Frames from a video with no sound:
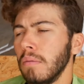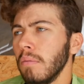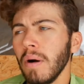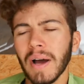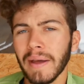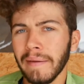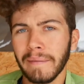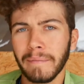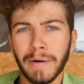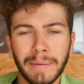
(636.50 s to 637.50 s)
why
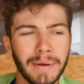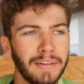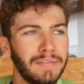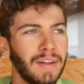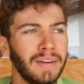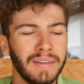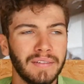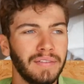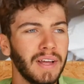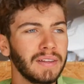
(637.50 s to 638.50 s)
my
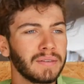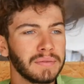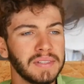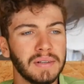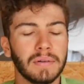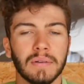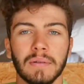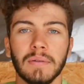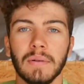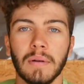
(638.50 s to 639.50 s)
flight counts 0?
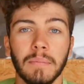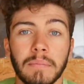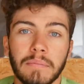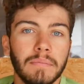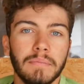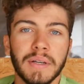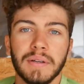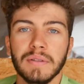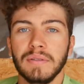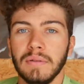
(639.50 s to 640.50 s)

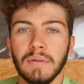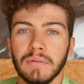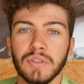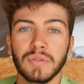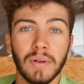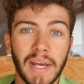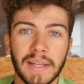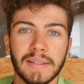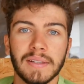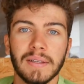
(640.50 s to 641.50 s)
Because you launched too
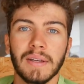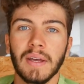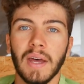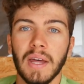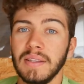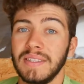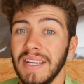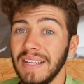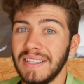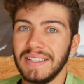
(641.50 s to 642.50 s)
late, and
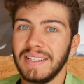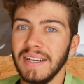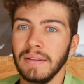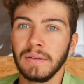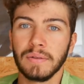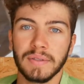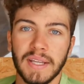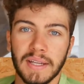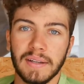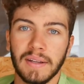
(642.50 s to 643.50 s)
they didn't know
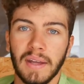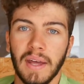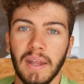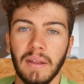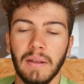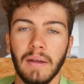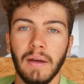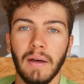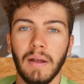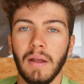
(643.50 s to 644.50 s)
that. And
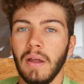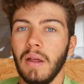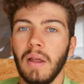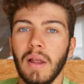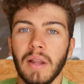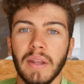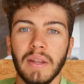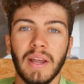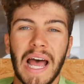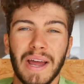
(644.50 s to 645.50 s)

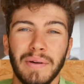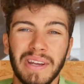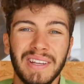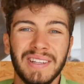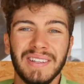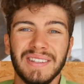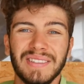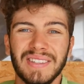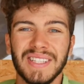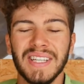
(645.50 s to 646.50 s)
I really
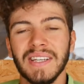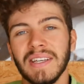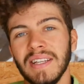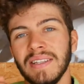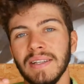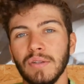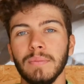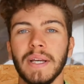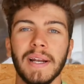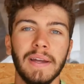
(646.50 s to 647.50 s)
think it needs to
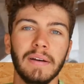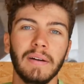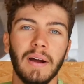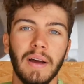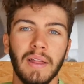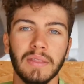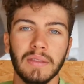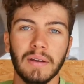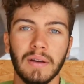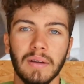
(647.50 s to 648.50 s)
be clear, and